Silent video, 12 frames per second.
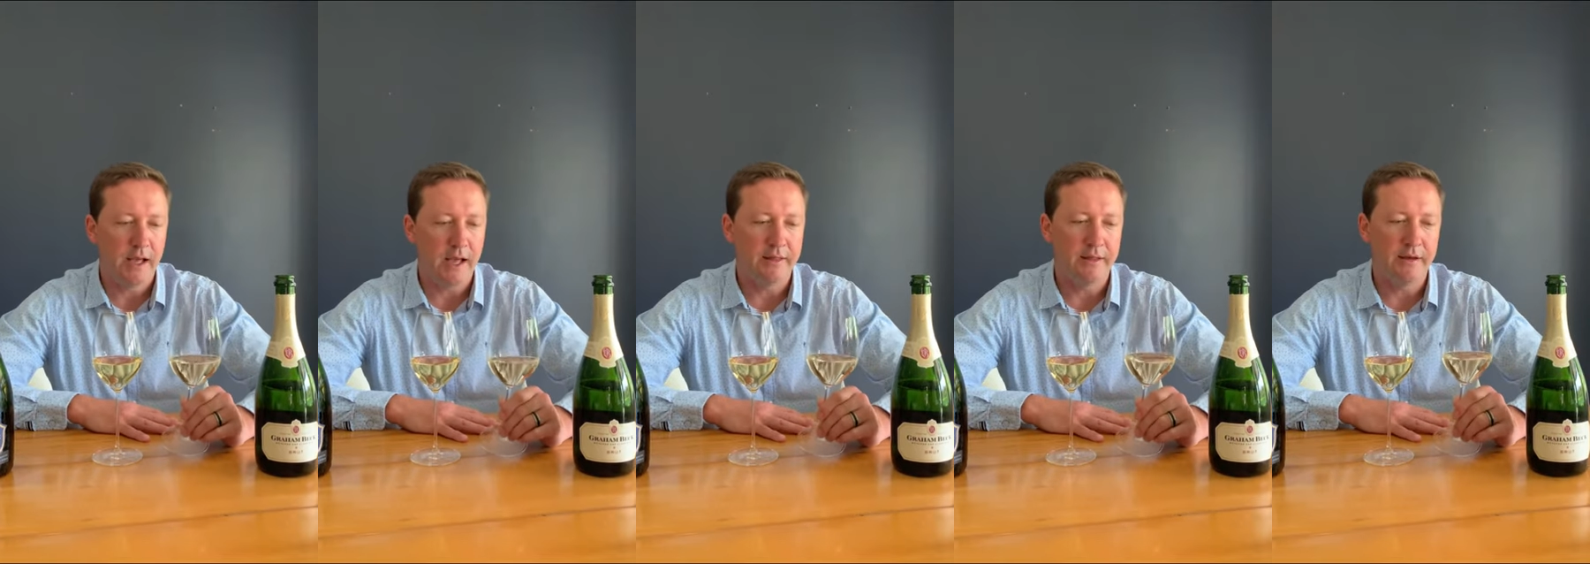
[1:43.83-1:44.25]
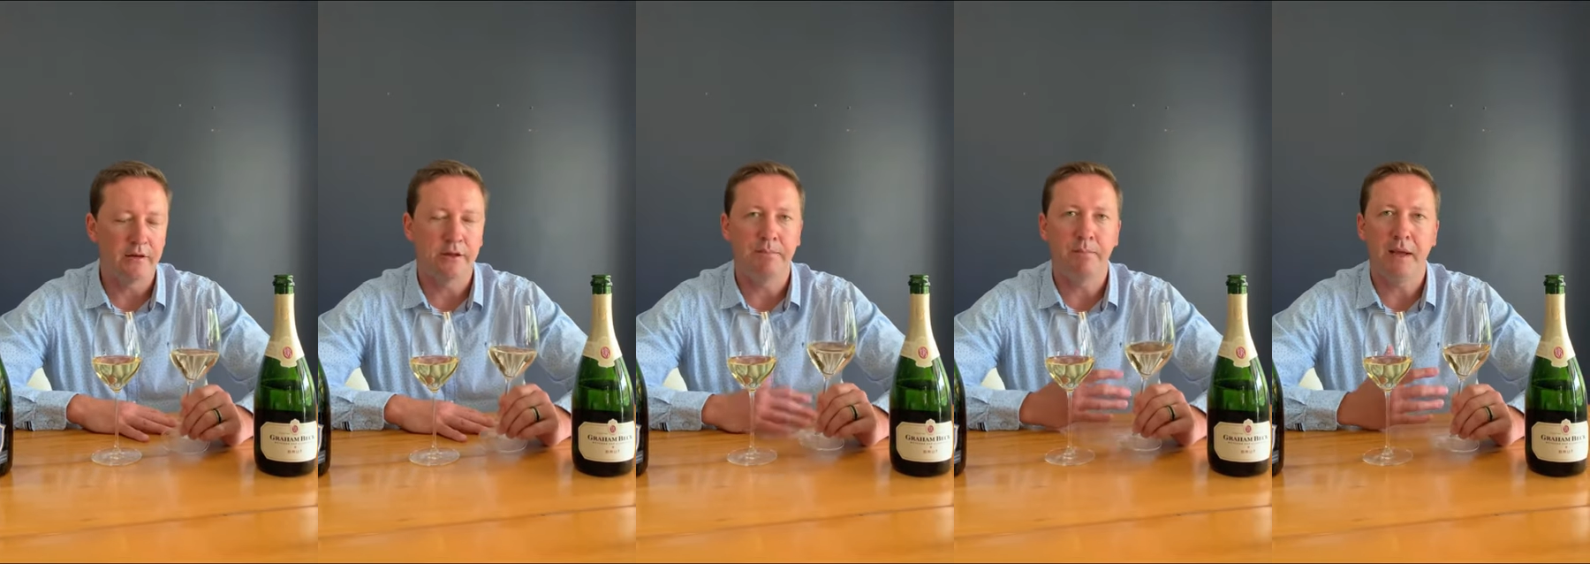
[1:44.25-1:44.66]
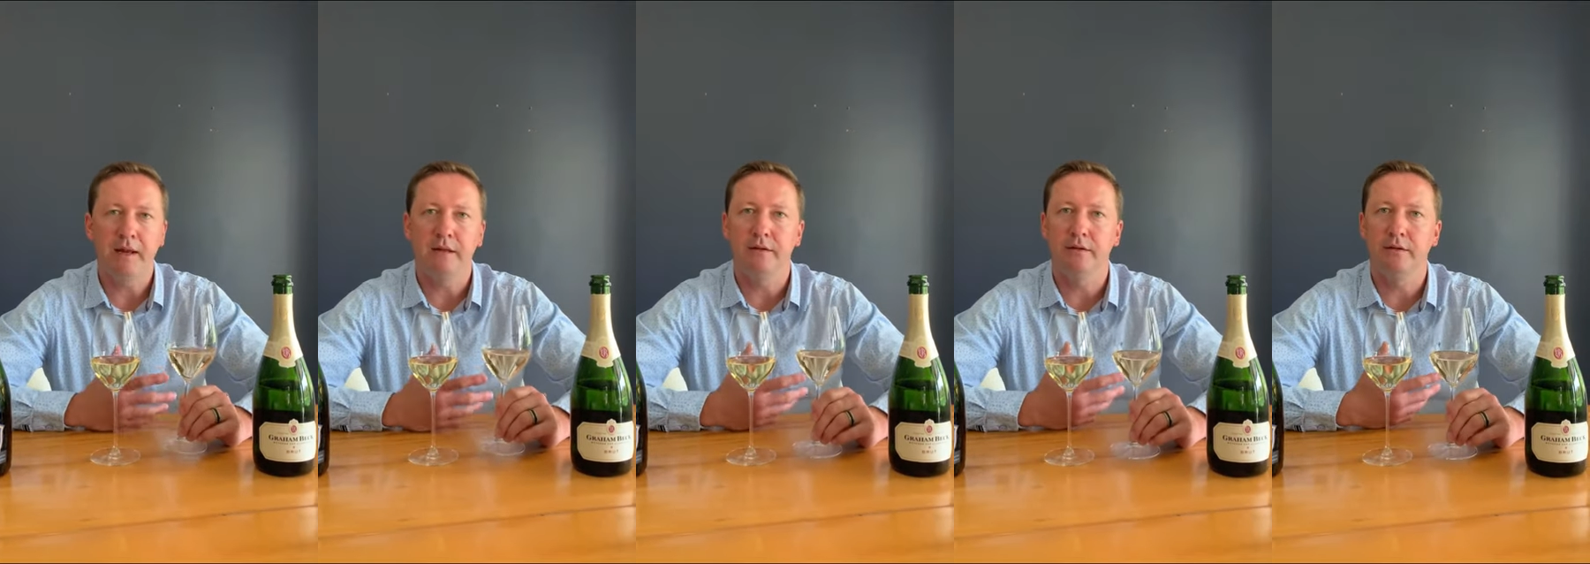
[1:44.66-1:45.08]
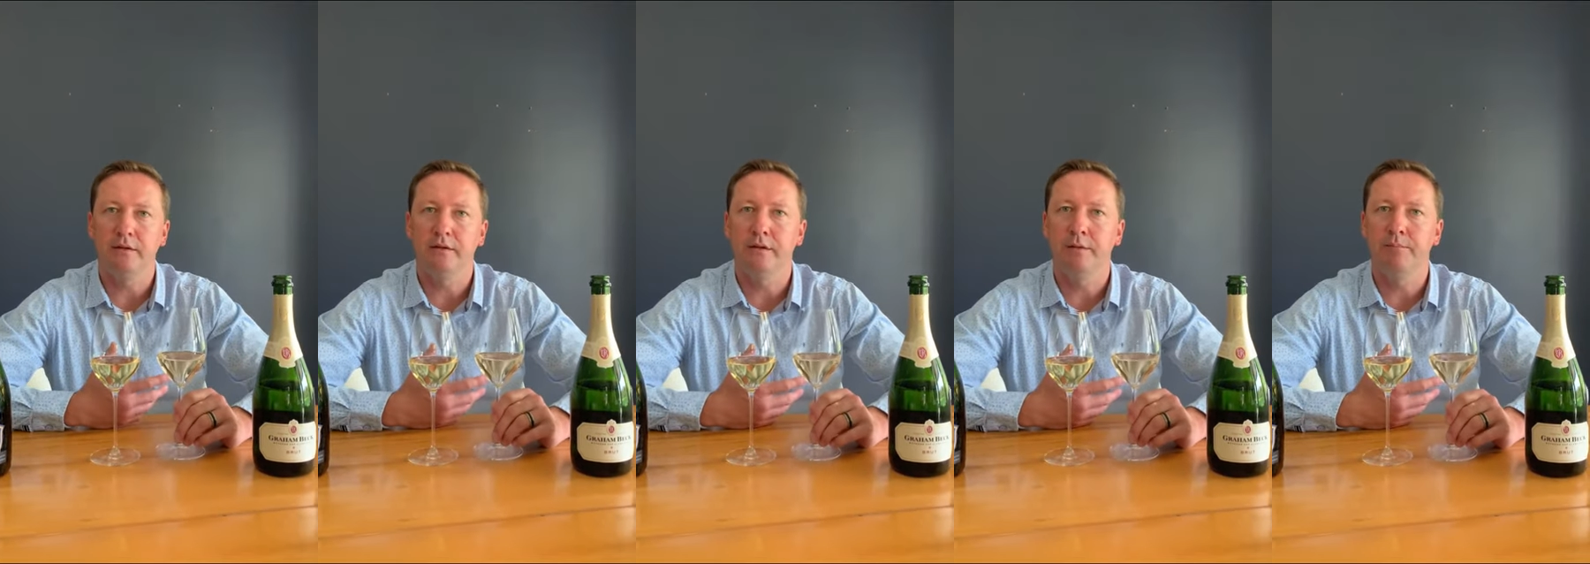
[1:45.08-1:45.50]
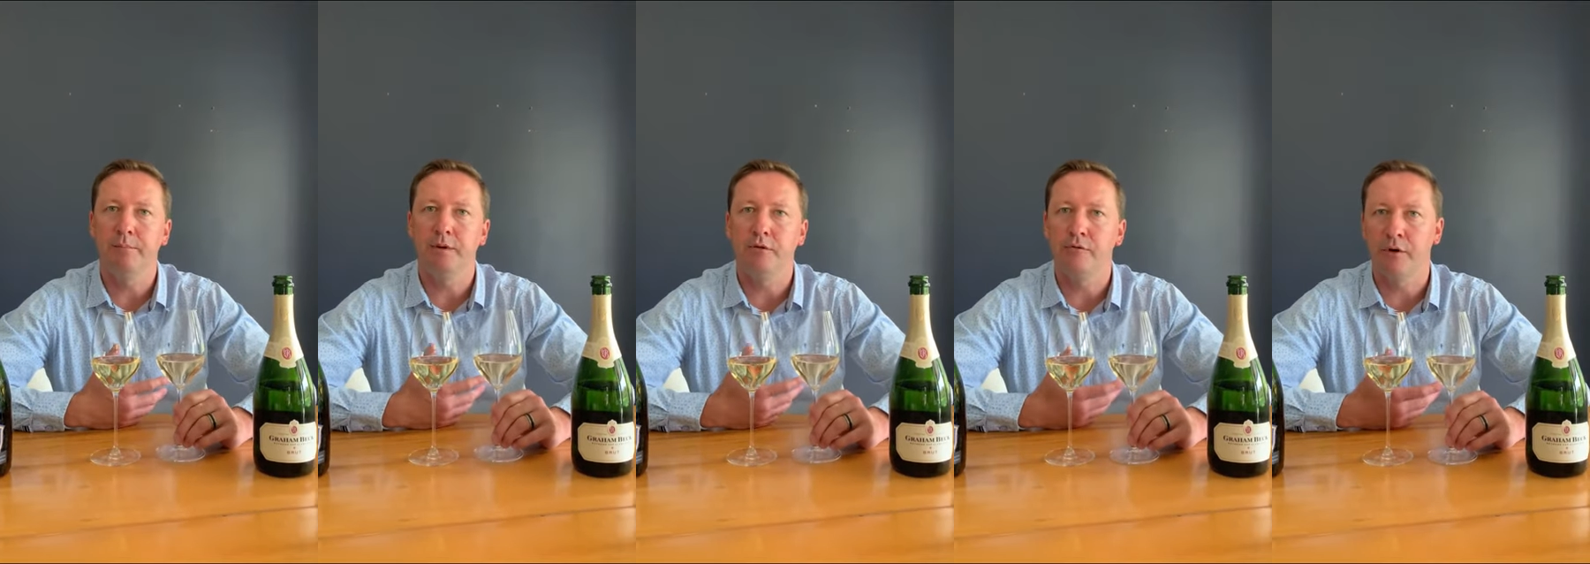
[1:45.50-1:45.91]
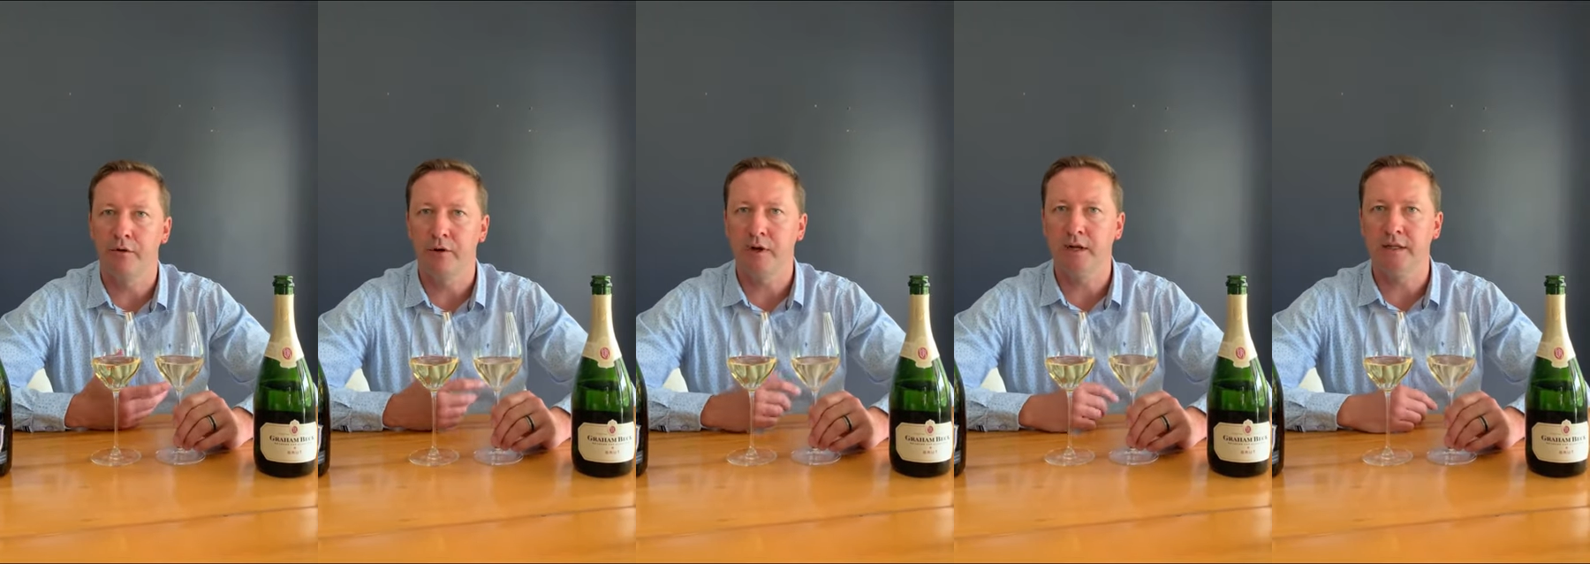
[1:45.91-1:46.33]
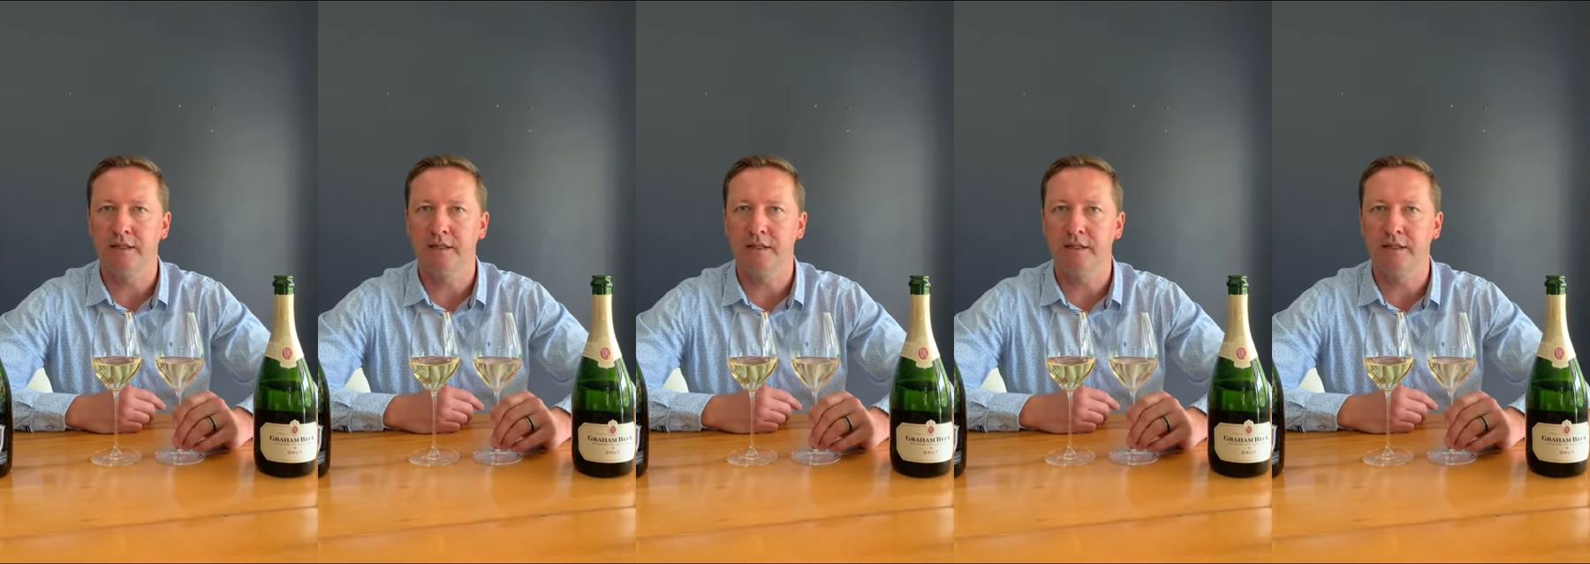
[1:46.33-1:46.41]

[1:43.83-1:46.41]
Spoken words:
And then on the palate, the Pinot Noir really